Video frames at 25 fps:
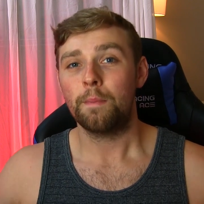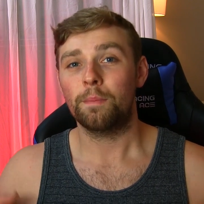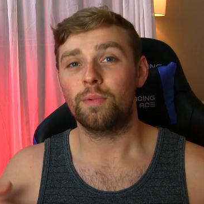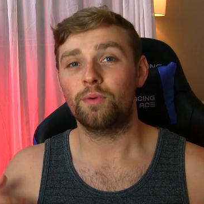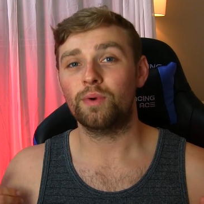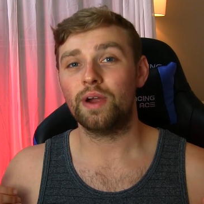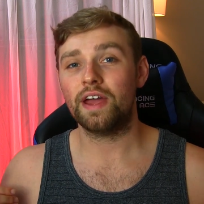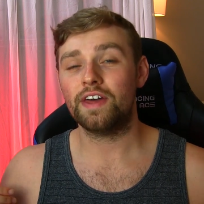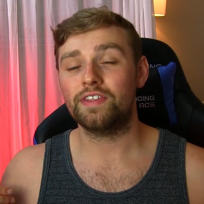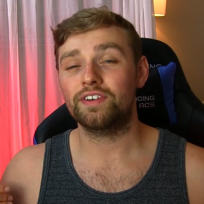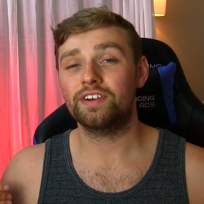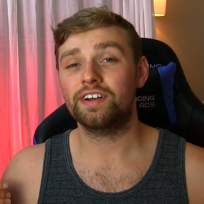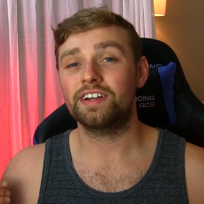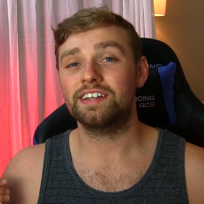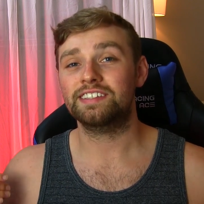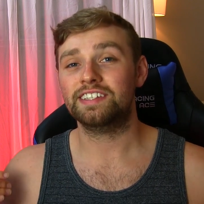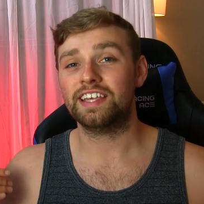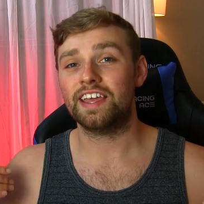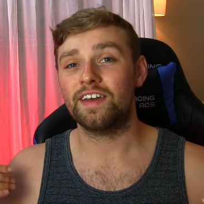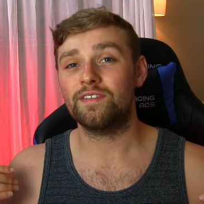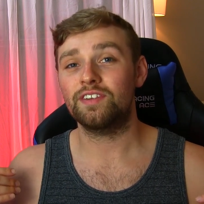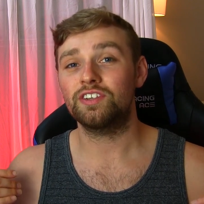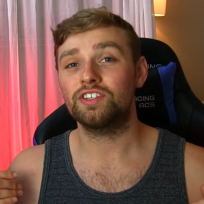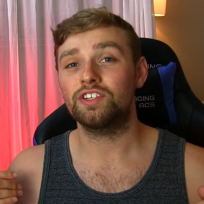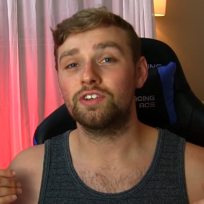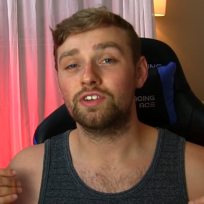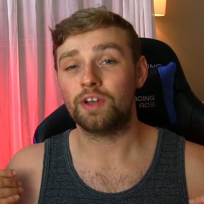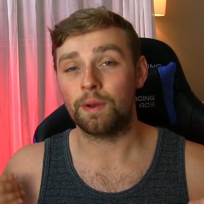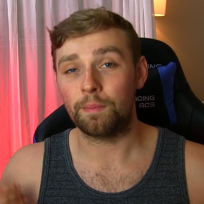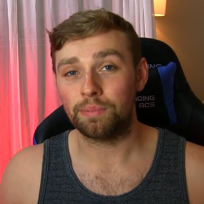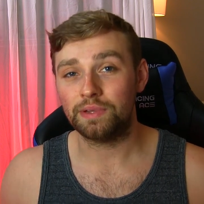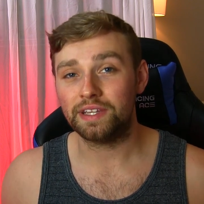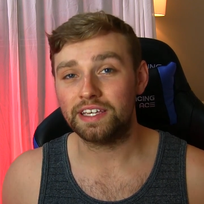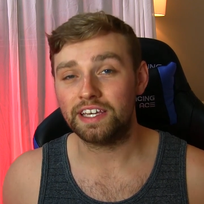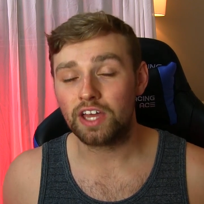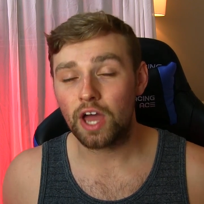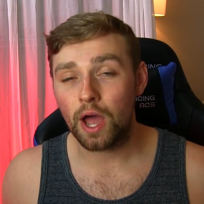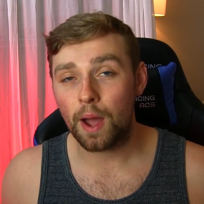but rather it's giving you
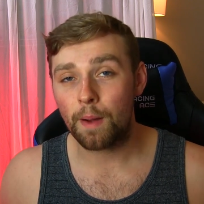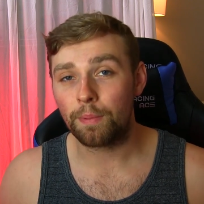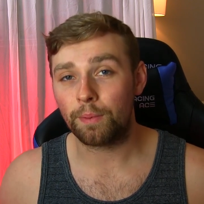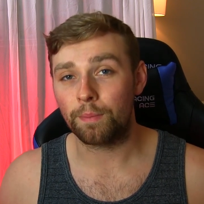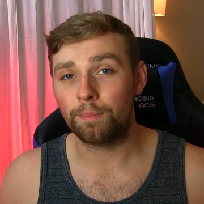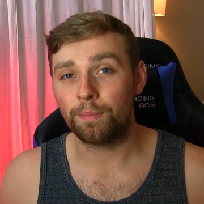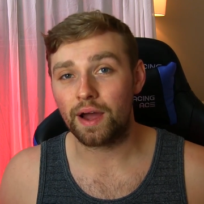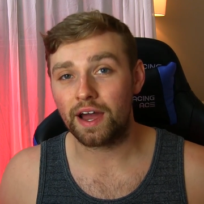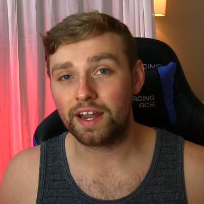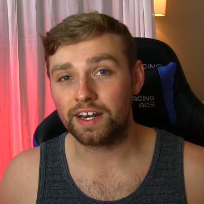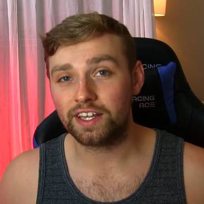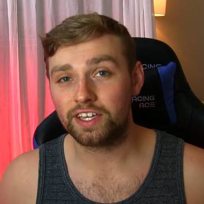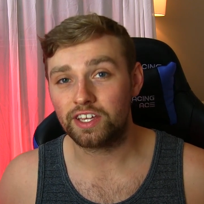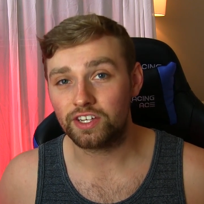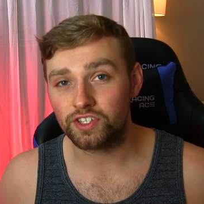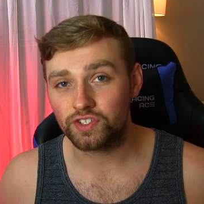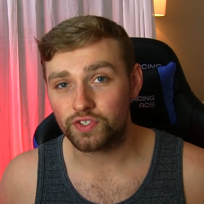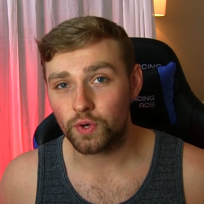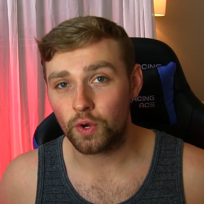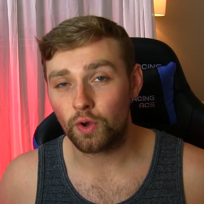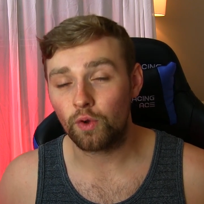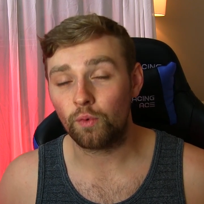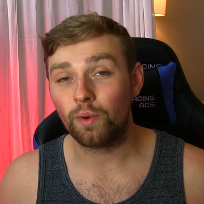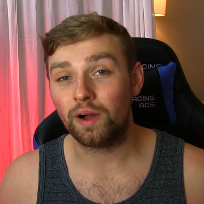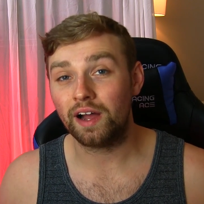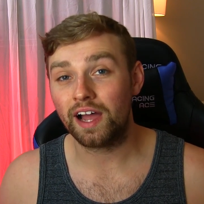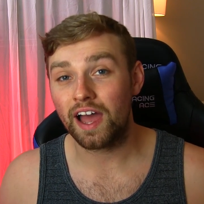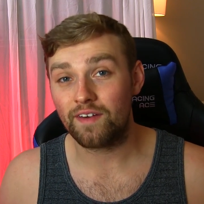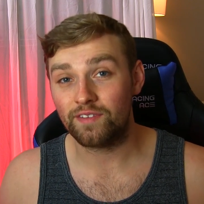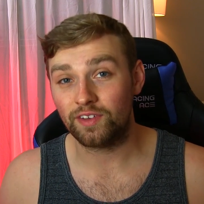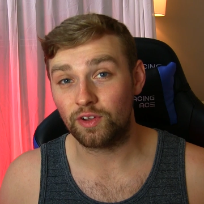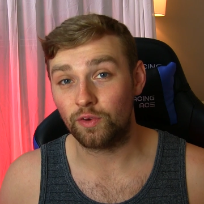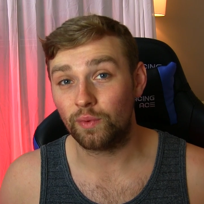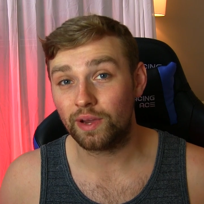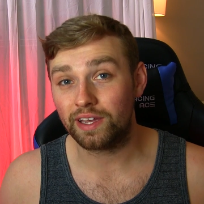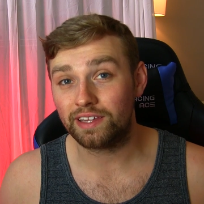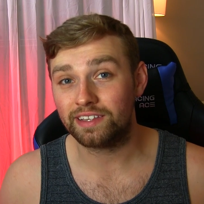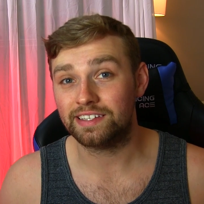complete upper body control while
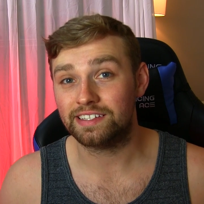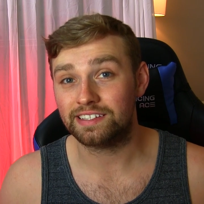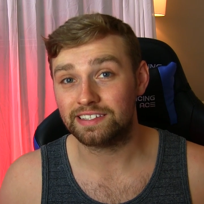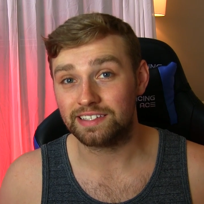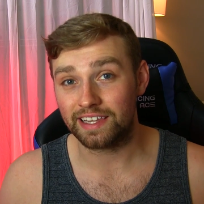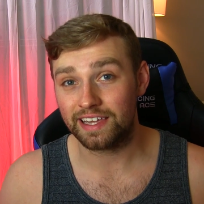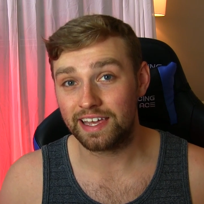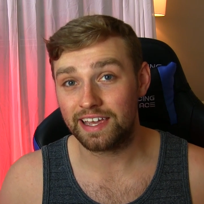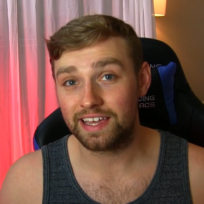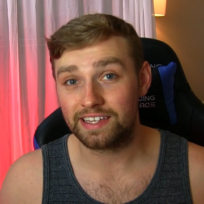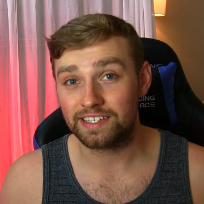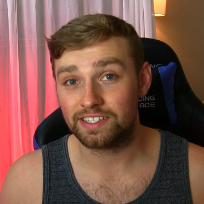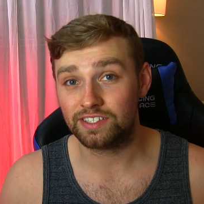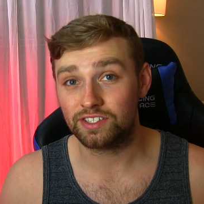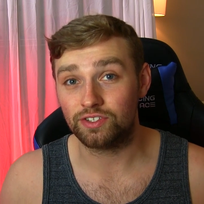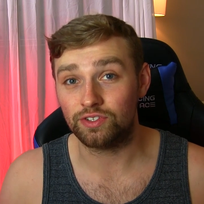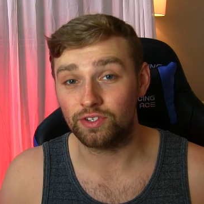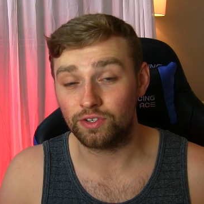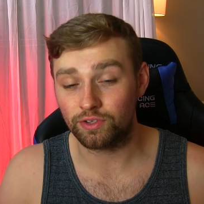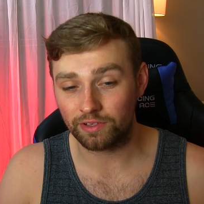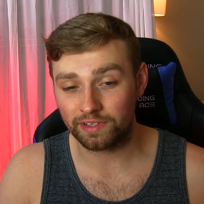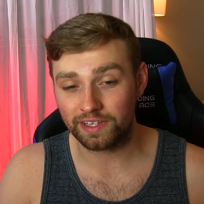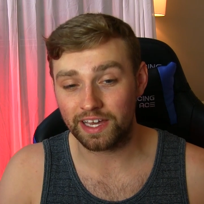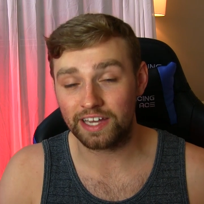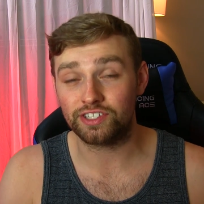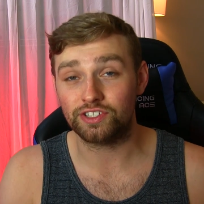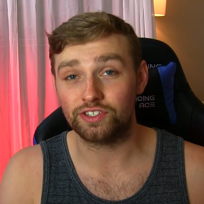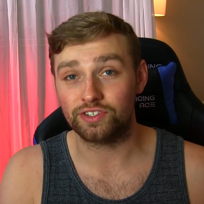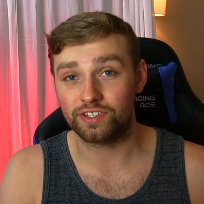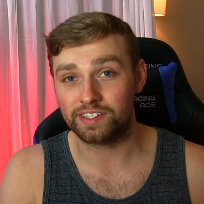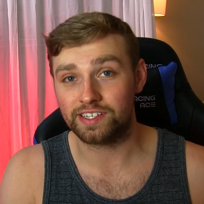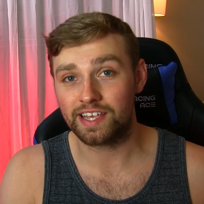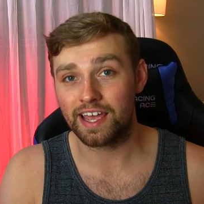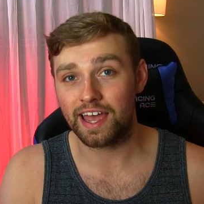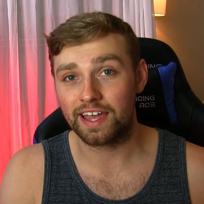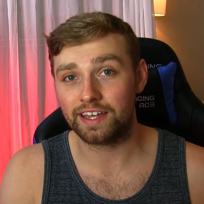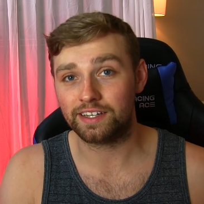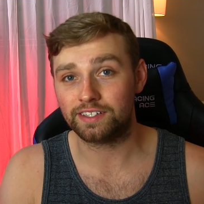having weightless legs to utilize your
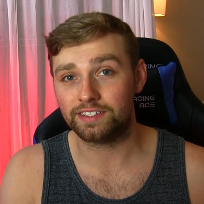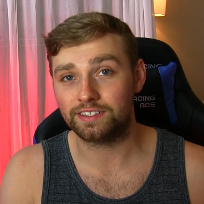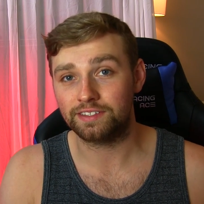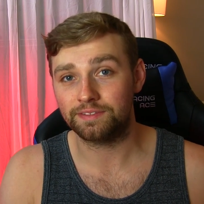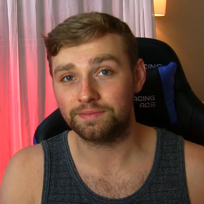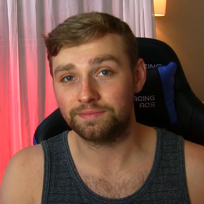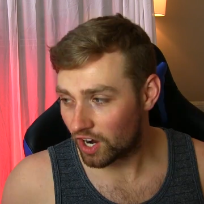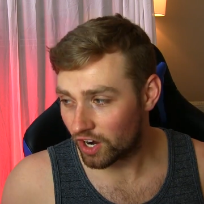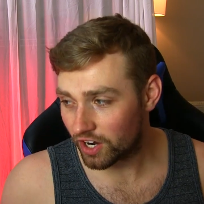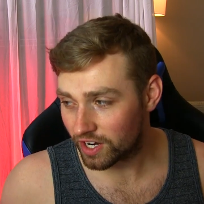attacks.